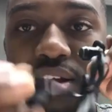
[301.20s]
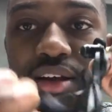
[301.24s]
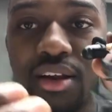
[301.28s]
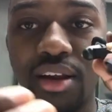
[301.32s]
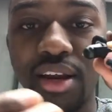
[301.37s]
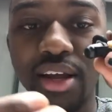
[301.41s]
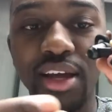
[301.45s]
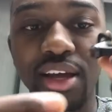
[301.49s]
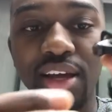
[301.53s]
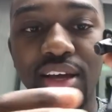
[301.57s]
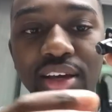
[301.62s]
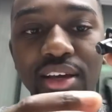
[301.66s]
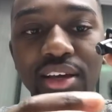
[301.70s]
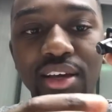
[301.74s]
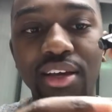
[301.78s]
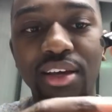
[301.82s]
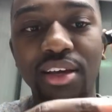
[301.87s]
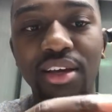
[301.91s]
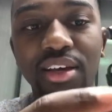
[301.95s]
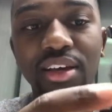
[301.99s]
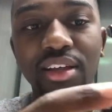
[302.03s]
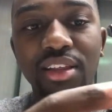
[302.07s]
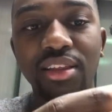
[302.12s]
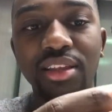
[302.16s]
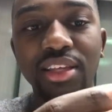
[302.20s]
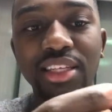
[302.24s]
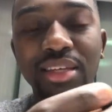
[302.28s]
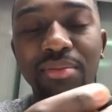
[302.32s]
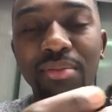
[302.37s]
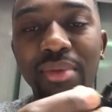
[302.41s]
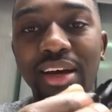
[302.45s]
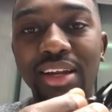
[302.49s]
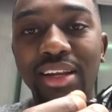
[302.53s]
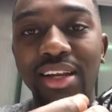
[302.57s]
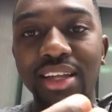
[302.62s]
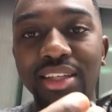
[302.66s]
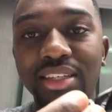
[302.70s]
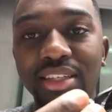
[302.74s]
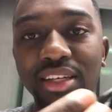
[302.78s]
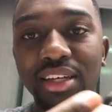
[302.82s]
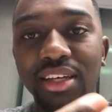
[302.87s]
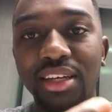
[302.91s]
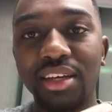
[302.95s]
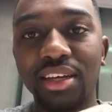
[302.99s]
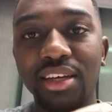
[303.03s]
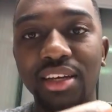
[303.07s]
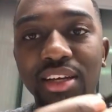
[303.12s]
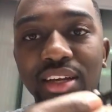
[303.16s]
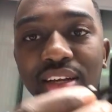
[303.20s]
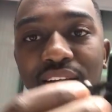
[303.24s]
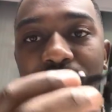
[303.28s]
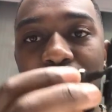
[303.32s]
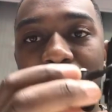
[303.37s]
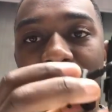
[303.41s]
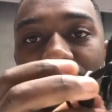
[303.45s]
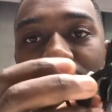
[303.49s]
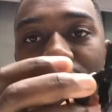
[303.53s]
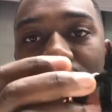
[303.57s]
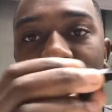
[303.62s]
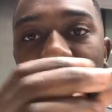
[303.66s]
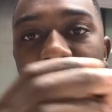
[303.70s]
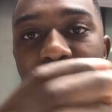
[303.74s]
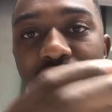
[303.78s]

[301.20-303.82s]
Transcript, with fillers: like these are magnetic. Look at that,